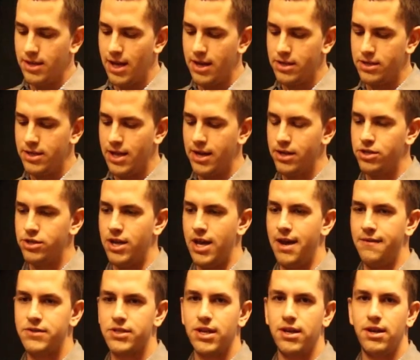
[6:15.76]
that
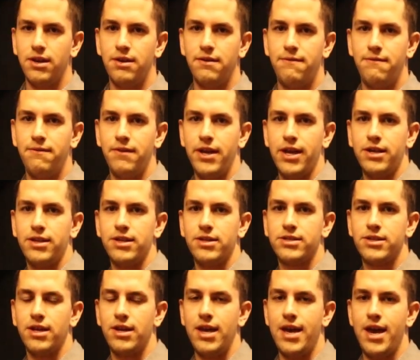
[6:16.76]
shaft's gonna deflect,
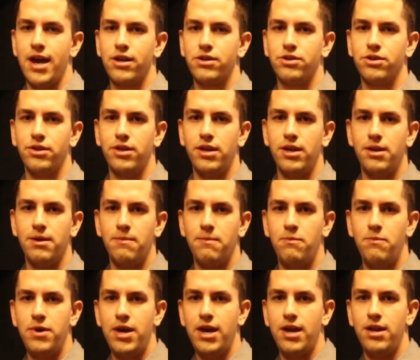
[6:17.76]
it's gonna actually
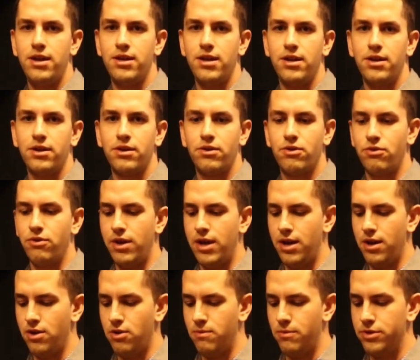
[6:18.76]
bend and
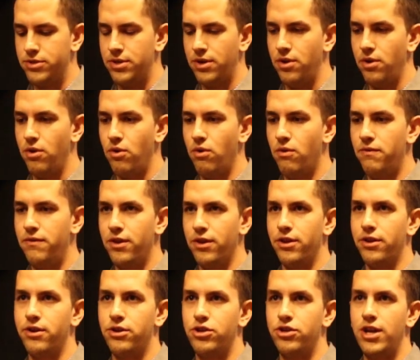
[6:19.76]
create almost an
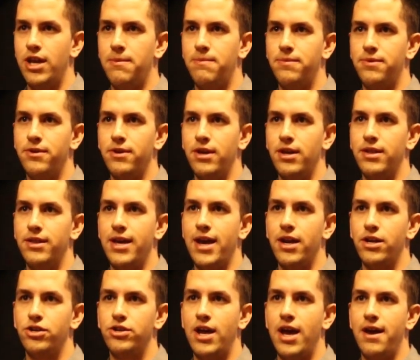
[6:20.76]
ovular shape in
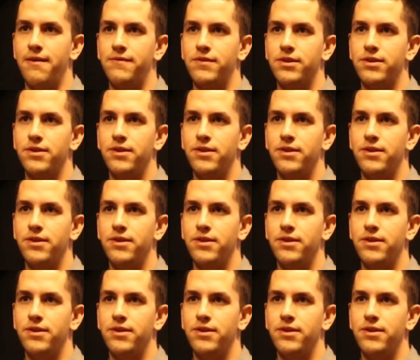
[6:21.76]
that shaft.